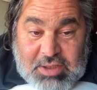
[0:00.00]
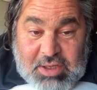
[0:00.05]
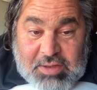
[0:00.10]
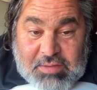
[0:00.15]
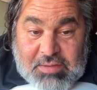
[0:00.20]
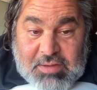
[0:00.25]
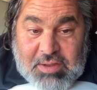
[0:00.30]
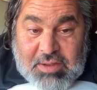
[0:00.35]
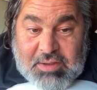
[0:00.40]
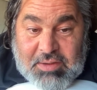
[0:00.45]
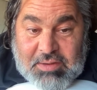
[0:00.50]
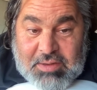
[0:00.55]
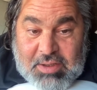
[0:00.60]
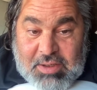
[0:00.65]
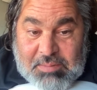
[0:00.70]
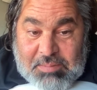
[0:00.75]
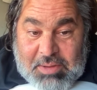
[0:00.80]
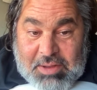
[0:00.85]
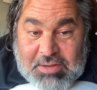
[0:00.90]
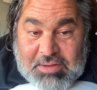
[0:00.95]
And then
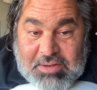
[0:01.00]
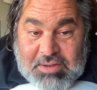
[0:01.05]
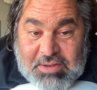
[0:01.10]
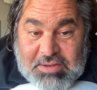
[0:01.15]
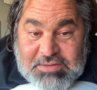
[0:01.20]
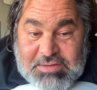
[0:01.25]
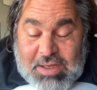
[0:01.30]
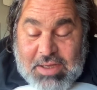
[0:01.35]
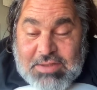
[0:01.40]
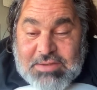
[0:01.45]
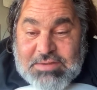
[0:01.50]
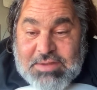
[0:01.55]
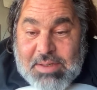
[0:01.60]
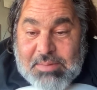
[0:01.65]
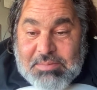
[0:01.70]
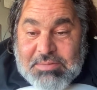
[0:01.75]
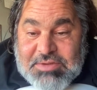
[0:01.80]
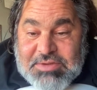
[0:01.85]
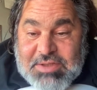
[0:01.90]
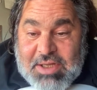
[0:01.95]
they made the exact
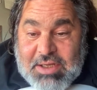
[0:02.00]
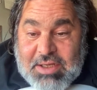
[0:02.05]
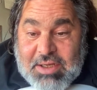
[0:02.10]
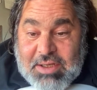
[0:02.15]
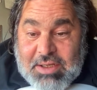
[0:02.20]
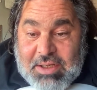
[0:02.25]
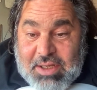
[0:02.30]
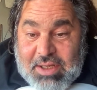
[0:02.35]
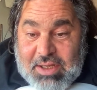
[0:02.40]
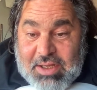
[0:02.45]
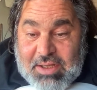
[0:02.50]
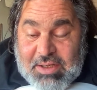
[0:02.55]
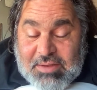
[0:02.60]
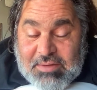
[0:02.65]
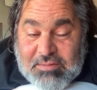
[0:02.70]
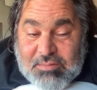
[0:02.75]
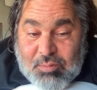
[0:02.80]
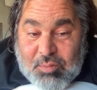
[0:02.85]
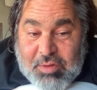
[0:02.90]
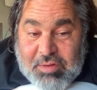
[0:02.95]
same mistake
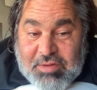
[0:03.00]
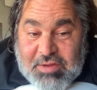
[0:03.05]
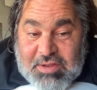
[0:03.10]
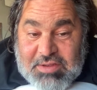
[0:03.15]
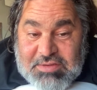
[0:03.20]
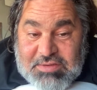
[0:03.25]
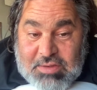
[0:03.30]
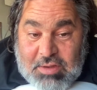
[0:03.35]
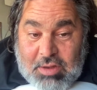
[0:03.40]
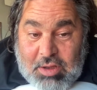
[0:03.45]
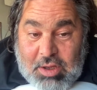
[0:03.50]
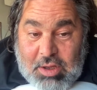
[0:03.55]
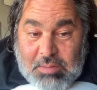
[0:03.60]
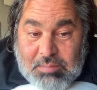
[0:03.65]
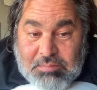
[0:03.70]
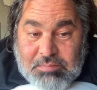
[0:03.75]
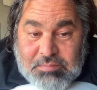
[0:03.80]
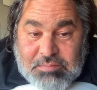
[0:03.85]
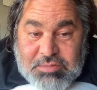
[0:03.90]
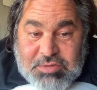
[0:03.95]
again with Islam.